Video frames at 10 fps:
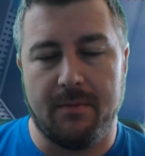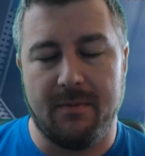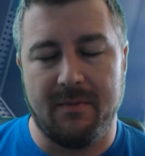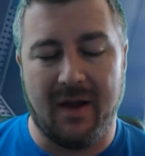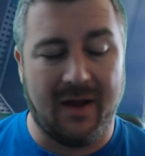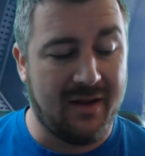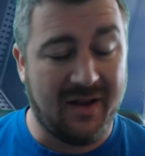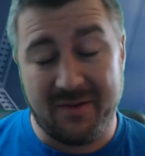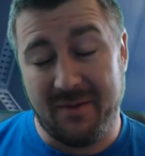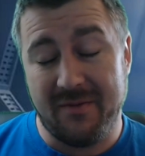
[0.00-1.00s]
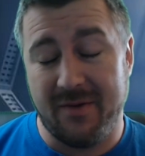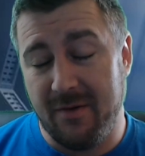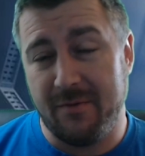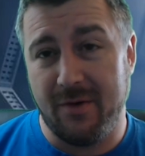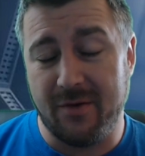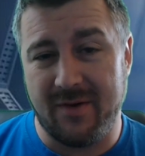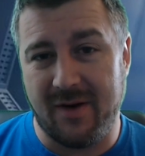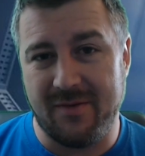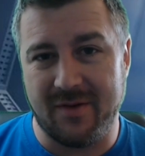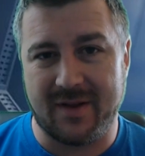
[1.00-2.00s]
I actually went through a rules
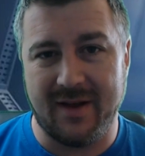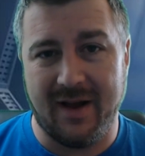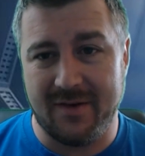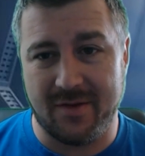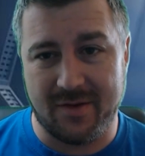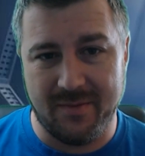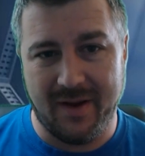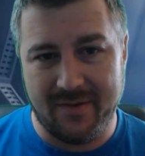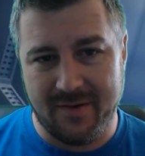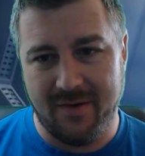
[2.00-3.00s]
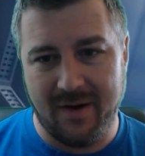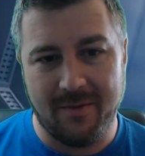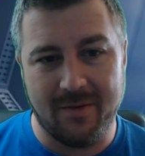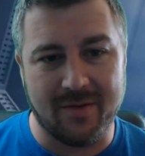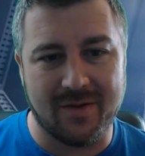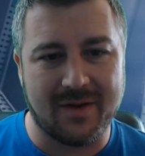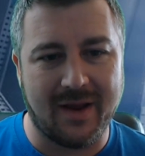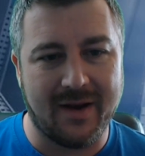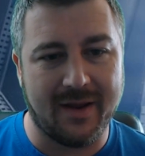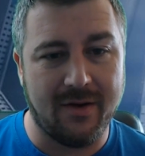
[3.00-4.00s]
reference guide just to make sure I was
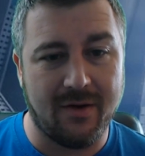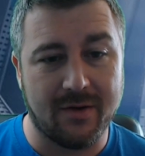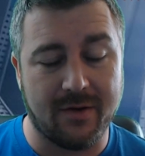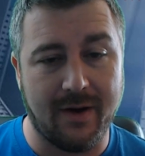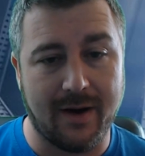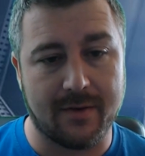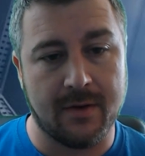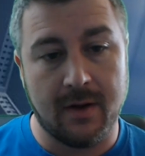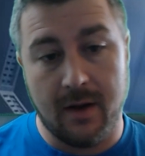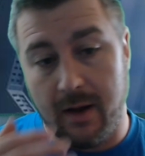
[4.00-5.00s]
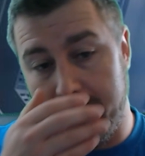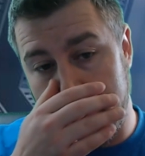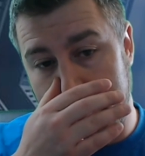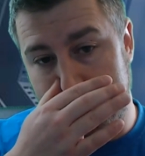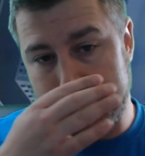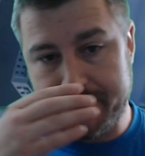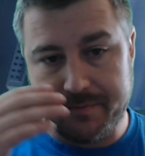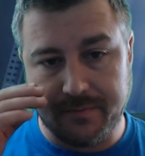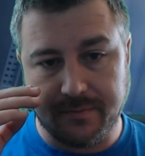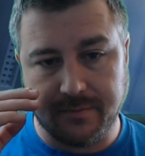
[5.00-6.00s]
getting it all correct, and then
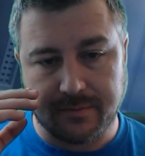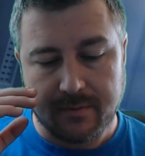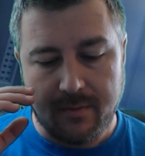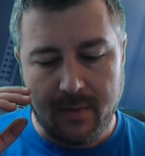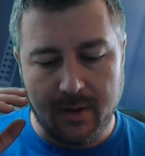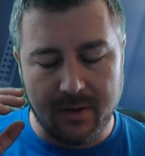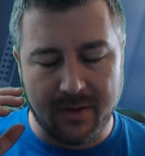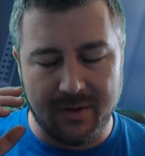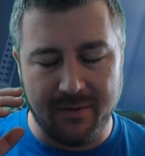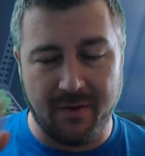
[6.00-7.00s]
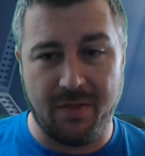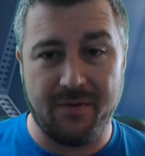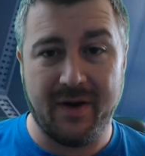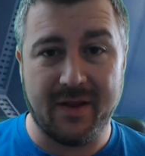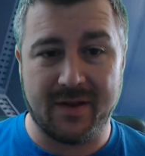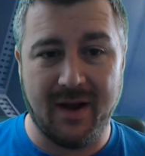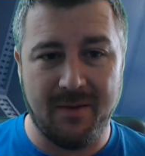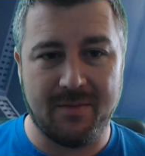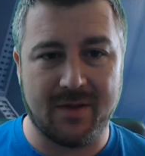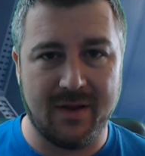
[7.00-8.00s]
so there are 3
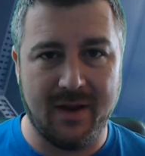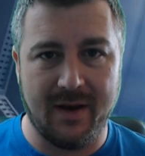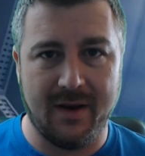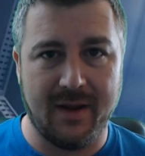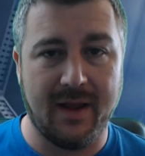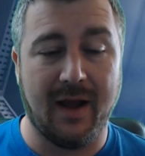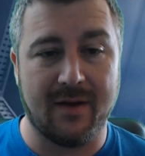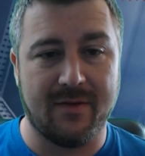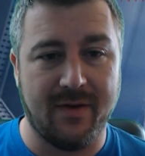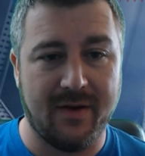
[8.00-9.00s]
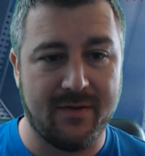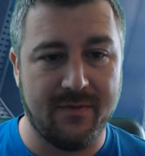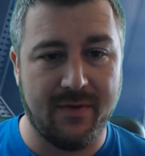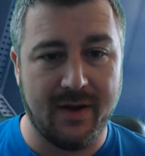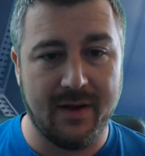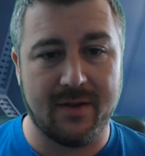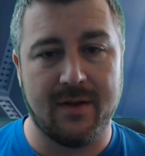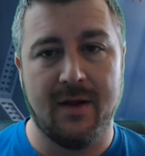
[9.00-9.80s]
steps in the activation phase.